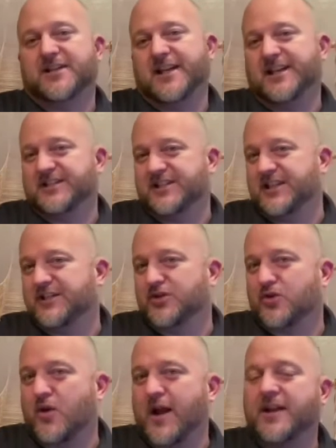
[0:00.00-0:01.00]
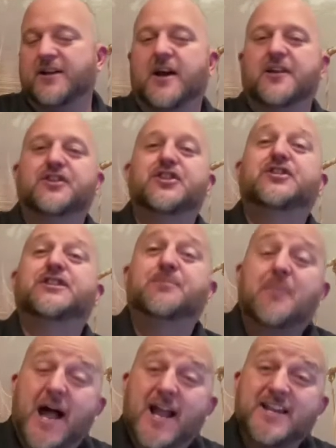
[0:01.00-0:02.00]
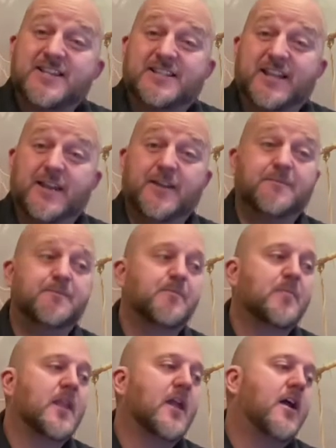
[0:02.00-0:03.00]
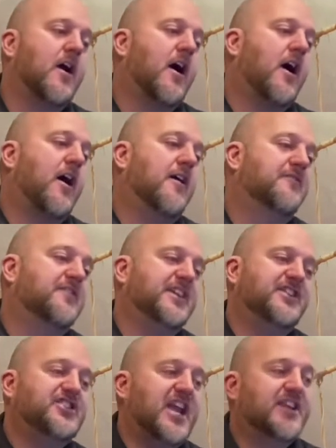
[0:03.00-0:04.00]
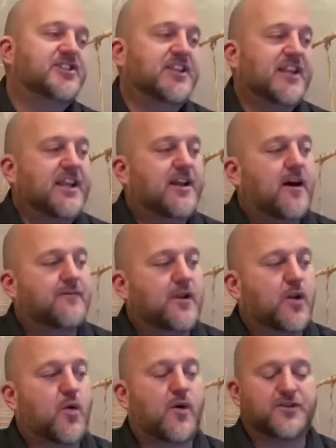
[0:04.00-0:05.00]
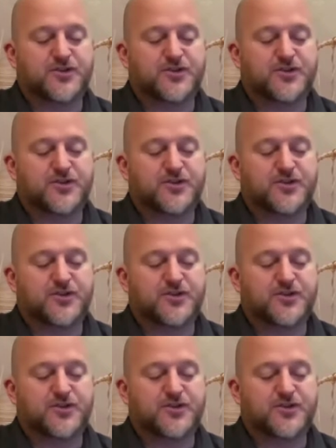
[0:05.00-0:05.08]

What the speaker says: It's this great despising of the chastening of the Lord.